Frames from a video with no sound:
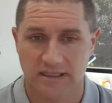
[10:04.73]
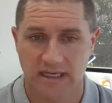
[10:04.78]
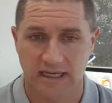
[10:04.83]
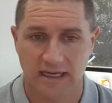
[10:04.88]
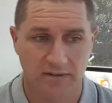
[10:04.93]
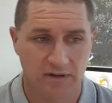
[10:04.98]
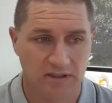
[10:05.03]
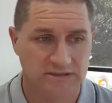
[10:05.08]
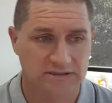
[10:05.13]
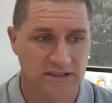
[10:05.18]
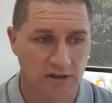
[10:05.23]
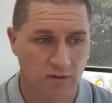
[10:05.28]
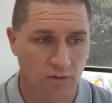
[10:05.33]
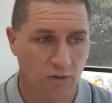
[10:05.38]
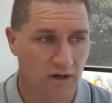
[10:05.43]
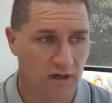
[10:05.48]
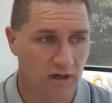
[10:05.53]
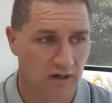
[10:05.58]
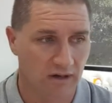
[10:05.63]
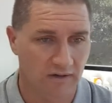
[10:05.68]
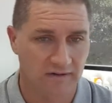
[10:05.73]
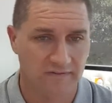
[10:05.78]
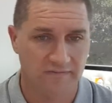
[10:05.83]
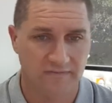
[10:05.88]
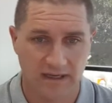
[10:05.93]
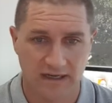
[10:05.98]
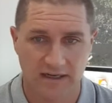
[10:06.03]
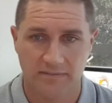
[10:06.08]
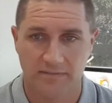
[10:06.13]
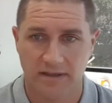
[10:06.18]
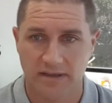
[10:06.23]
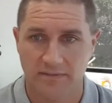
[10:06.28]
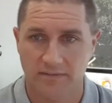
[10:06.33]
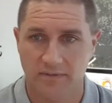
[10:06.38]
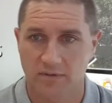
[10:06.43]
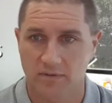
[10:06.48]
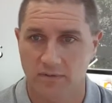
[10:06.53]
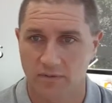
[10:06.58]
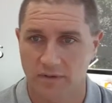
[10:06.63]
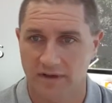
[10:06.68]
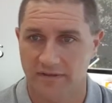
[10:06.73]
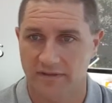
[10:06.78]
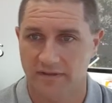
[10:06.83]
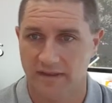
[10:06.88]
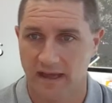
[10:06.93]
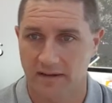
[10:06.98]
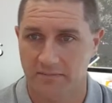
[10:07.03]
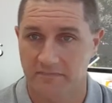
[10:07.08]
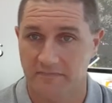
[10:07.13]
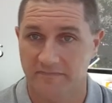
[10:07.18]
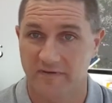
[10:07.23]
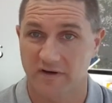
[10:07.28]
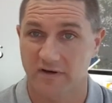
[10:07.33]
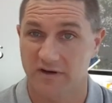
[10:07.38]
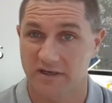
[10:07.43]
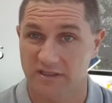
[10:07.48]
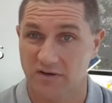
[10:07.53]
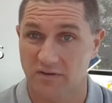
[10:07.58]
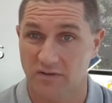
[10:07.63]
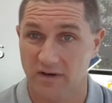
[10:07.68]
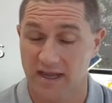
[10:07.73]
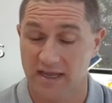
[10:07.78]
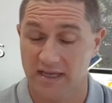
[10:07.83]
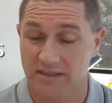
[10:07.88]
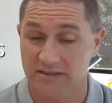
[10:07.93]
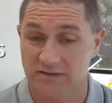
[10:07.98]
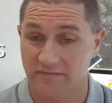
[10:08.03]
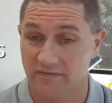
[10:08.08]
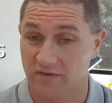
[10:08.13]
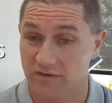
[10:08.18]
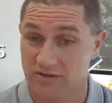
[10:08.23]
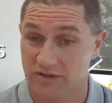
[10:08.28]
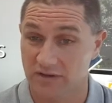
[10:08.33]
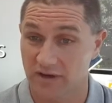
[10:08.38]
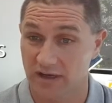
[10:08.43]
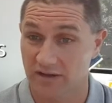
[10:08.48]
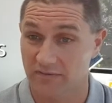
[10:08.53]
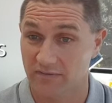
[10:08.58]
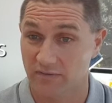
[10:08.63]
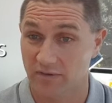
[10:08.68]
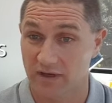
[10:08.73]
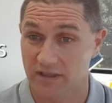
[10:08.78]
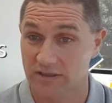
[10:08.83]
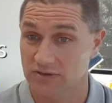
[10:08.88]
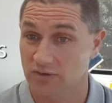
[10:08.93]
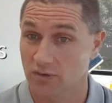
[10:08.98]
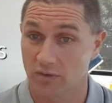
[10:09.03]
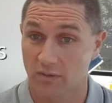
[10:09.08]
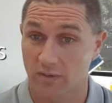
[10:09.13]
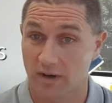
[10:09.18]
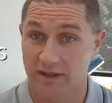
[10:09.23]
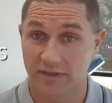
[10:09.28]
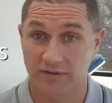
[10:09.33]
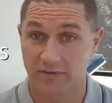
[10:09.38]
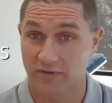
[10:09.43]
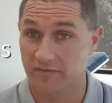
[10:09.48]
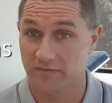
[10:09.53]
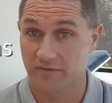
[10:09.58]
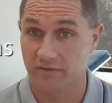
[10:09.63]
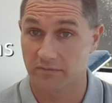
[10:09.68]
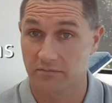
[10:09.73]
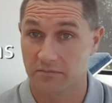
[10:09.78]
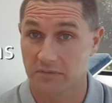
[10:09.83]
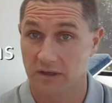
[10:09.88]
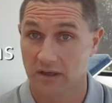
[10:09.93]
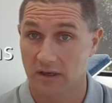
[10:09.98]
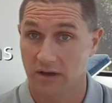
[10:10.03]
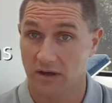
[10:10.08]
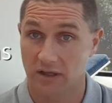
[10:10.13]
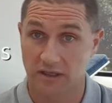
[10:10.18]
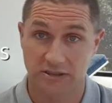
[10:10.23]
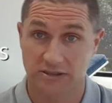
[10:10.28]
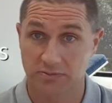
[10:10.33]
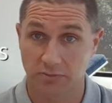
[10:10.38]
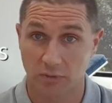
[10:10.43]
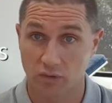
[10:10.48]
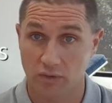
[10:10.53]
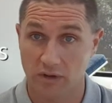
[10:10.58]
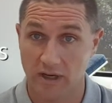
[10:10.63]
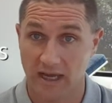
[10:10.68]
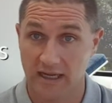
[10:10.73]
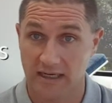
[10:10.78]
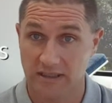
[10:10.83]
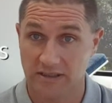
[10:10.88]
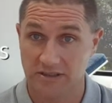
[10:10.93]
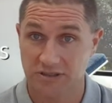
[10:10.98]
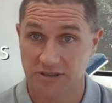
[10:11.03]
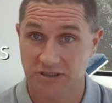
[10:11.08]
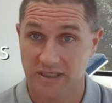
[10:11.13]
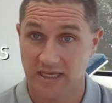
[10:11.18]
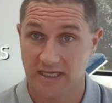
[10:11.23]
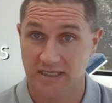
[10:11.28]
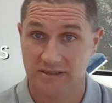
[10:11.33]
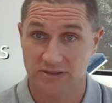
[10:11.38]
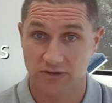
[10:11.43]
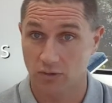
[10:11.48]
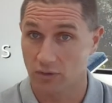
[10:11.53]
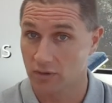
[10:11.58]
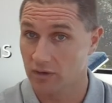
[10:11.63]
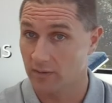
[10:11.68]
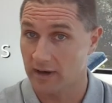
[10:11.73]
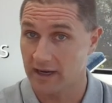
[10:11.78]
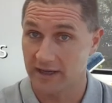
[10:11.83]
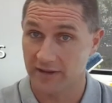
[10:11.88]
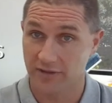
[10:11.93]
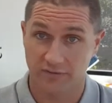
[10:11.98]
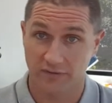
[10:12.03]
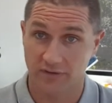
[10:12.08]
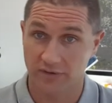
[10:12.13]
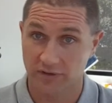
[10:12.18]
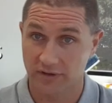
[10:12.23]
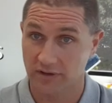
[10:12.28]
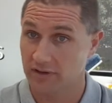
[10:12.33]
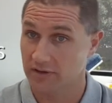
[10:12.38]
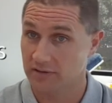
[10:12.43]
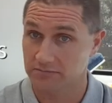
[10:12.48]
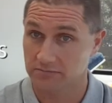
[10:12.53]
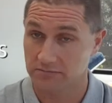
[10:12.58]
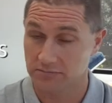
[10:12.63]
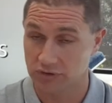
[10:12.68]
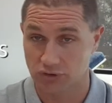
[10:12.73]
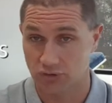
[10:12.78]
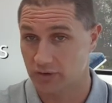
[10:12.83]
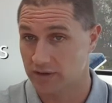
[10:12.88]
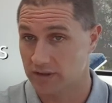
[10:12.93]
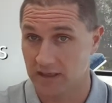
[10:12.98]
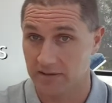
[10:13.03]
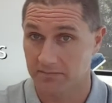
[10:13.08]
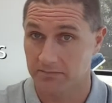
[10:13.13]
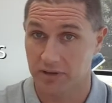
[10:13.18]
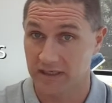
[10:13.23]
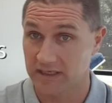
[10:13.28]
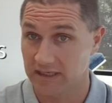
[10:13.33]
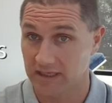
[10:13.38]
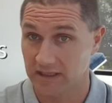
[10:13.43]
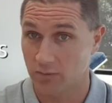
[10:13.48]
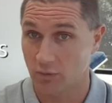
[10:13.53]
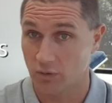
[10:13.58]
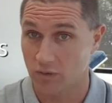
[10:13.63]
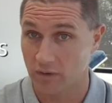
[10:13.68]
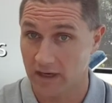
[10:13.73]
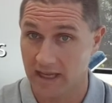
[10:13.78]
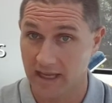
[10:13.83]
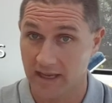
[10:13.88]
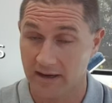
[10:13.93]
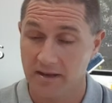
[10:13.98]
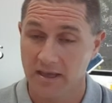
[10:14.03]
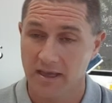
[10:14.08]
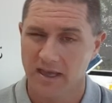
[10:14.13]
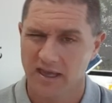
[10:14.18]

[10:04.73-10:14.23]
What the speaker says: I see quite a lot of young people with various grades of osteoarthritis, all the way through from like small cartilage tears, all the way through to joint completely worn out.